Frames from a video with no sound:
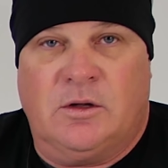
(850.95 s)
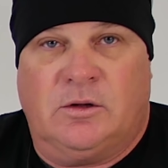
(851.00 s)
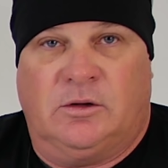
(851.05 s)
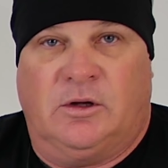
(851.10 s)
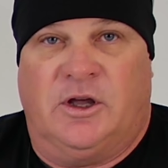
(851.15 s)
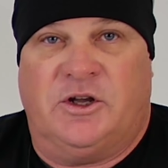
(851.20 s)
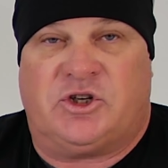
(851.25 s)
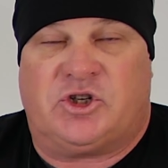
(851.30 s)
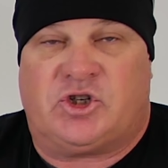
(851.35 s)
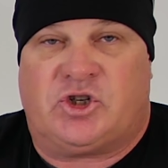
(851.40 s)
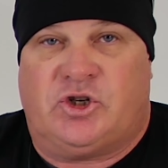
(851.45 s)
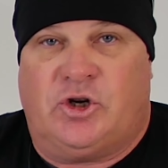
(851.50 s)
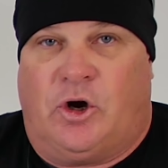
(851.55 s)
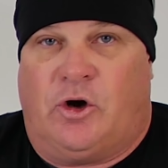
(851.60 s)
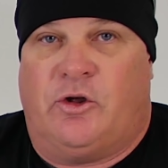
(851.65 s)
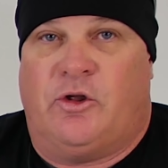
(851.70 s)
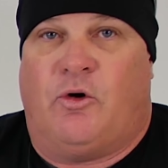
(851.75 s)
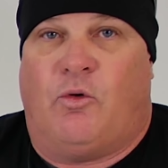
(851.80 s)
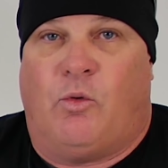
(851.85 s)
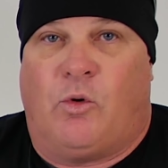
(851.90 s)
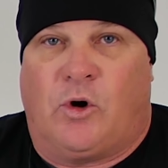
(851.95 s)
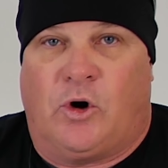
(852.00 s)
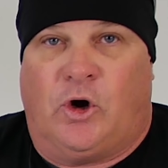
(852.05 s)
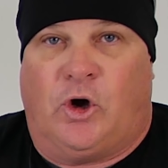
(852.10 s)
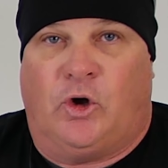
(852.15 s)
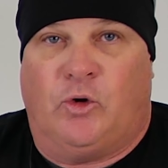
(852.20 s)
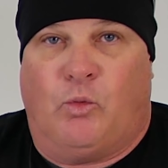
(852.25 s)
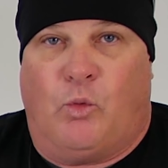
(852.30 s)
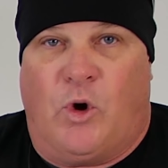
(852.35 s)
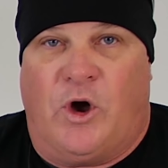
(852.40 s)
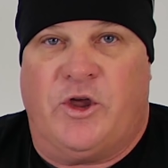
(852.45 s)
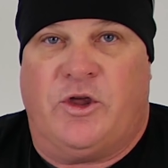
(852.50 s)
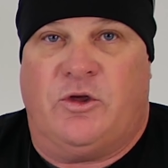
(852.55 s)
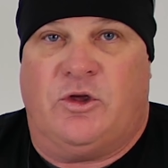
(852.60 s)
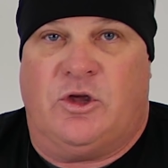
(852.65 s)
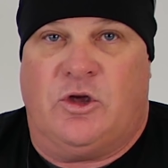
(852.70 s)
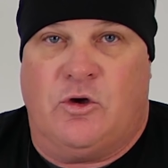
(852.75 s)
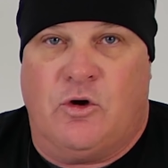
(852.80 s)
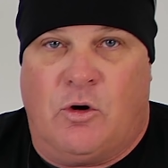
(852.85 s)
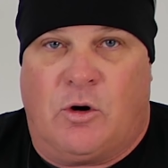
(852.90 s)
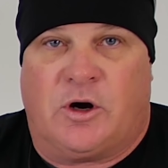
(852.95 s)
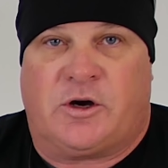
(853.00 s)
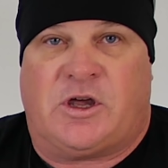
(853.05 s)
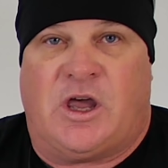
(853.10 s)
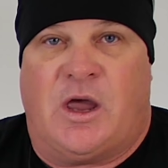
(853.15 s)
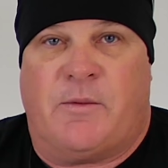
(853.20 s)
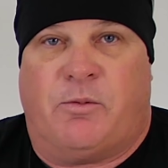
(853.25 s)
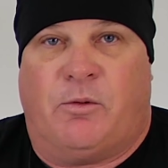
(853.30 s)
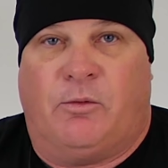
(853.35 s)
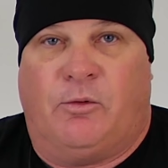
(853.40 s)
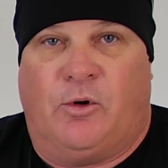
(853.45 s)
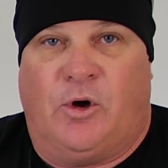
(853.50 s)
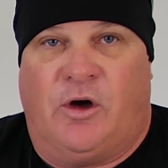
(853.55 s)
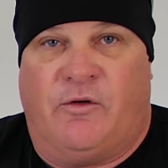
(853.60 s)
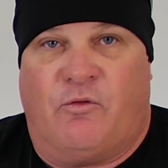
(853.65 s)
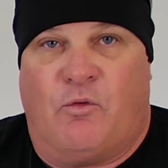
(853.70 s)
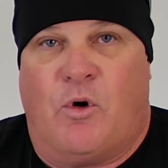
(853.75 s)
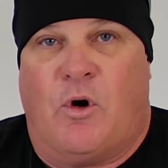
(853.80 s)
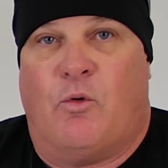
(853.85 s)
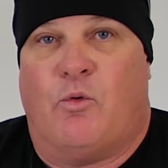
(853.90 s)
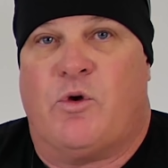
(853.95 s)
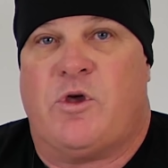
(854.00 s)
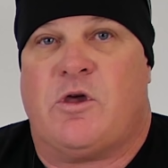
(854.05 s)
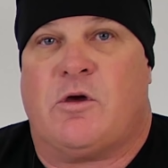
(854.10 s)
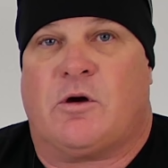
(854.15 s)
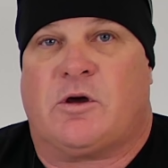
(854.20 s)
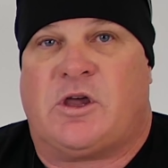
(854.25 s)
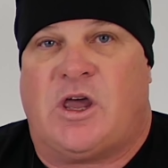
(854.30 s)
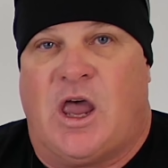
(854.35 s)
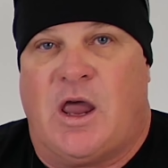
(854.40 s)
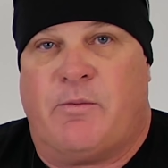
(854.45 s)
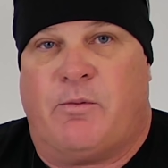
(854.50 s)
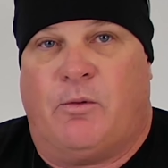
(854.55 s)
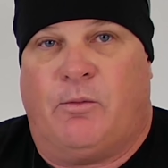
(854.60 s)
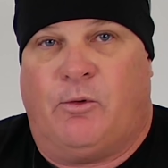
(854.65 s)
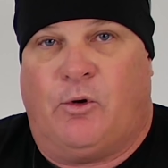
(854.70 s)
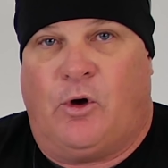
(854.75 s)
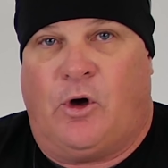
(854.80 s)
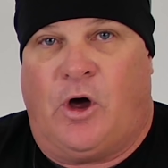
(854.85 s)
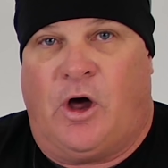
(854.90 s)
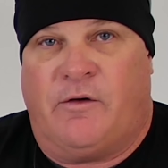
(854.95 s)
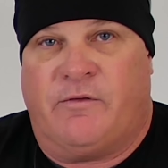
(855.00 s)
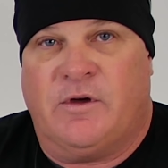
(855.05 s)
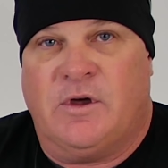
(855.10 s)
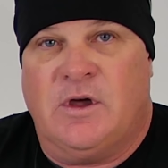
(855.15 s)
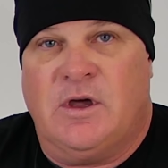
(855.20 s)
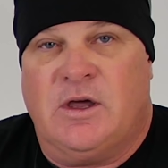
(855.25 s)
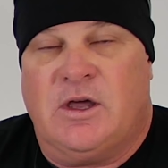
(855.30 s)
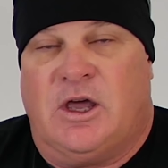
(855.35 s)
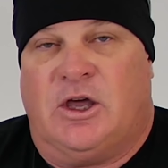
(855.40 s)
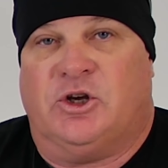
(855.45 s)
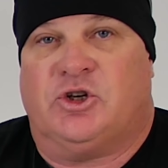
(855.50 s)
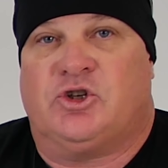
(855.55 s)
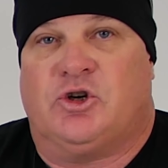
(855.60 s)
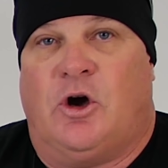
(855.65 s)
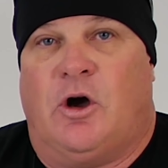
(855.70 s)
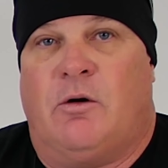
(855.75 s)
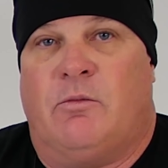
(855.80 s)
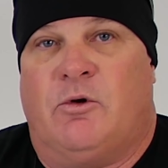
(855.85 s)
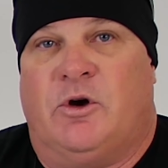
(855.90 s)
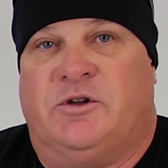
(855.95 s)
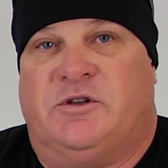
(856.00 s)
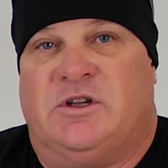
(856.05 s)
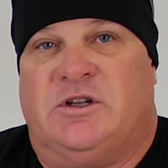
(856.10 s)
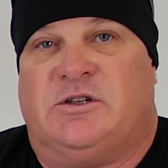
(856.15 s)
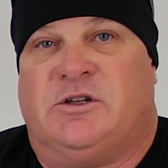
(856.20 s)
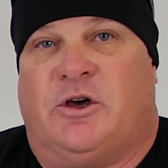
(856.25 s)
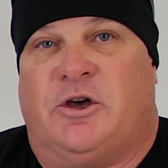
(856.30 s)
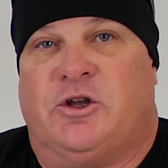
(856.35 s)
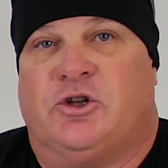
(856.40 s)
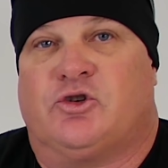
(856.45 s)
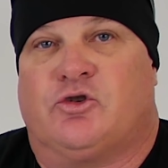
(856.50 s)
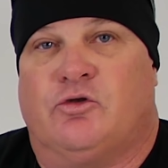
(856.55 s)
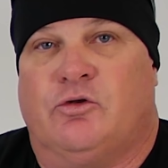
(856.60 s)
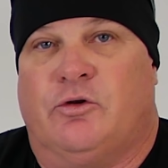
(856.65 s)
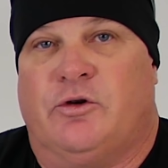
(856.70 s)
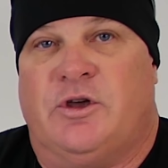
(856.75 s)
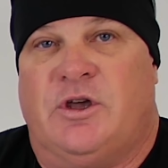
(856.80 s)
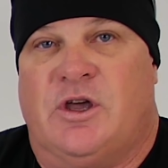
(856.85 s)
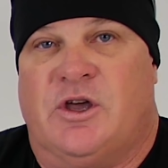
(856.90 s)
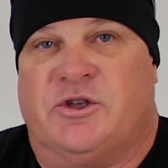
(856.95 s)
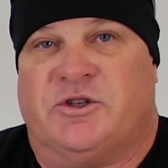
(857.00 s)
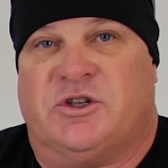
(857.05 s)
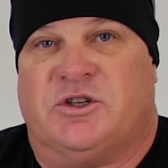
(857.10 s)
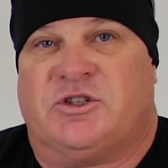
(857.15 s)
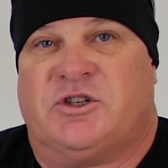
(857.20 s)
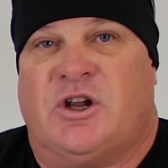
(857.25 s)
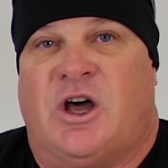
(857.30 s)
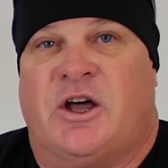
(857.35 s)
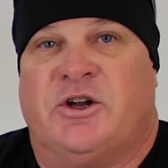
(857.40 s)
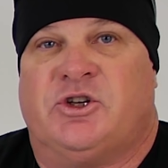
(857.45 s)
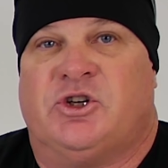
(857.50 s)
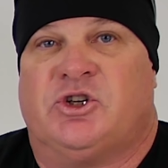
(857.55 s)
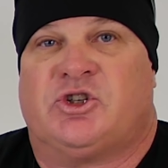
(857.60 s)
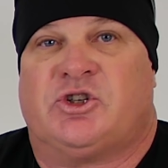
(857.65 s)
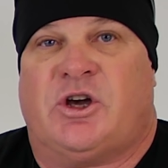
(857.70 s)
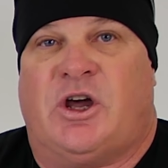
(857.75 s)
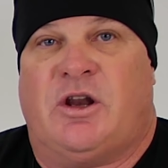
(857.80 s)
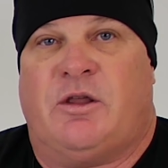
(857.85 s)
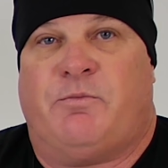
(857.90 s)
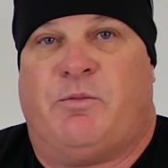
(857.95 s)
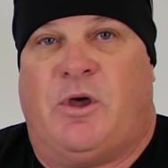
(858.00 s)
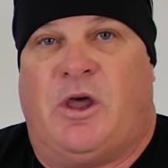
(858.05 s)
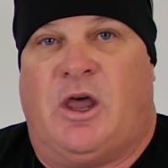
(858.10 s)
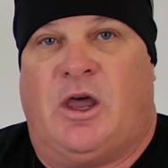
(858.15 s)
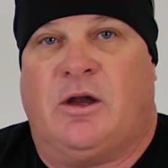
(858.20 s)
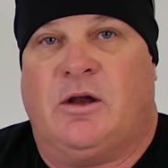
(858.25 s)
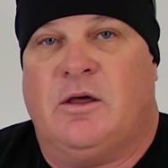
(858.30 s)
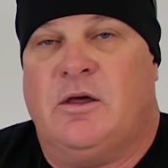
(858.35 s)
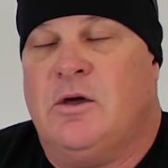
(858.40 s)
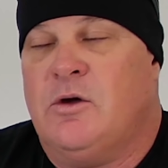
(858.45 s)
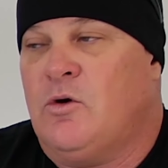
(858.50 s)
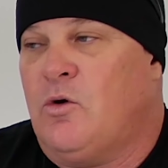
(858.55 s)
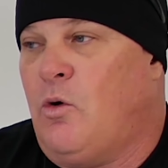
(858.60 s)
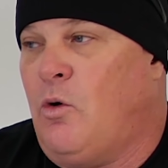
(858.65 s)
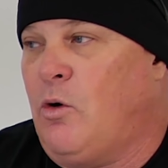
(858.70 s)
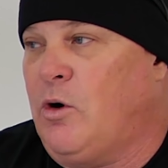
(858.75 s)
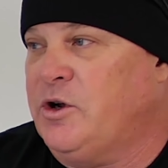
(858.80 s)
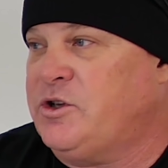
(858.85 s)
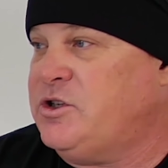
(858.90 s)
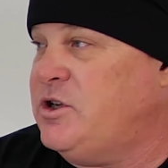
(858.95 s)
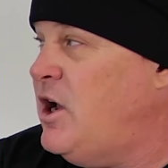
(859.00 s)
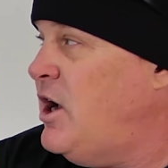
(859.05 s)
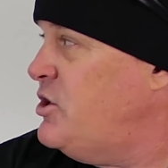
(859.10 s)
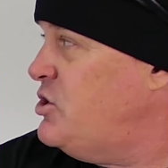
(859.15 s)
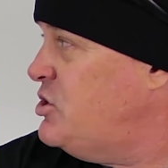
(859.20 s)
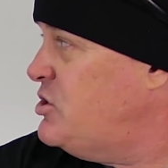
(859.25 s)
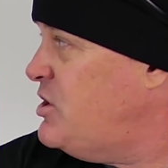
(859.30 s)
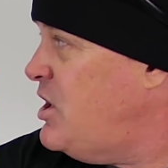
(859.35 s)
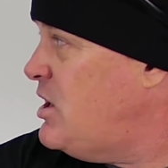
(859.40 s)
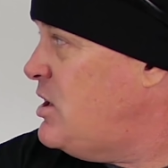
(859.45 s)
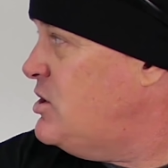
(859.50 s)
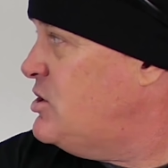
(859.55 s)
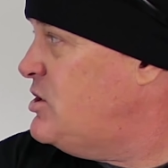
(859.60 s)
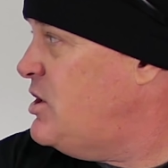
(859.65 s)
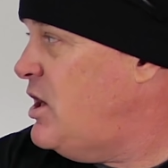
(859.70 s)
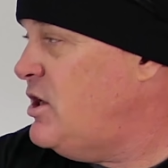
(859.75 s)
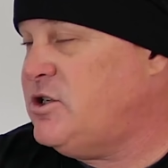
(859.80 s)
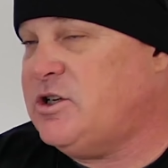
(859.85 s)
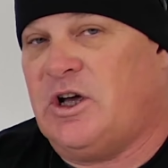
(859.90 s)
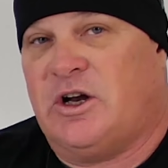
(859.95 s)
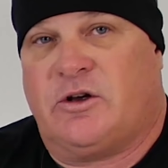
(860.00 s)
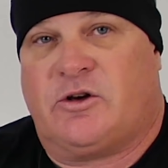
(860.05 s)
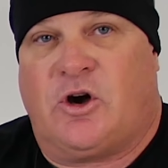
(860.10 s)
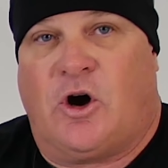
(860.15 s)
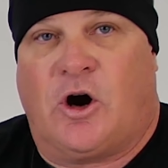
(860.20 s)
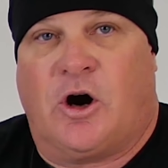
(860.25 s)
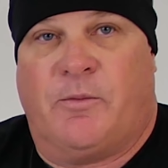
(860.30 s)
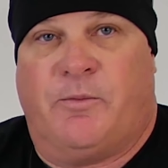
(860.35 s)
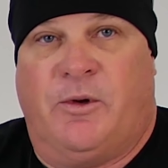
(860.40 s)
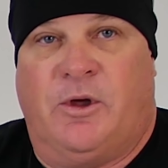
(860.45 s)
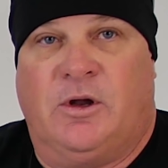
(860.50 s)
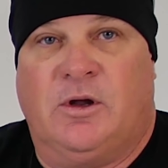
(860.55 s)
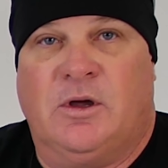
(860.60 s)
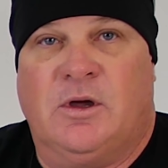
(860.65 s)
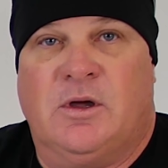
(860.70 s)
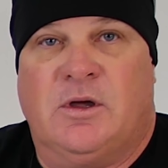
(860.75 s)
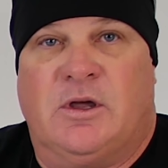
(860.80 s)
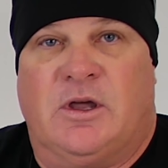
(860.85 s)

Let's show the world what you are capable of, what we are capable of, and show them what detailing truly is. It's not just shiny paint or it's not just taking stains out of carpet.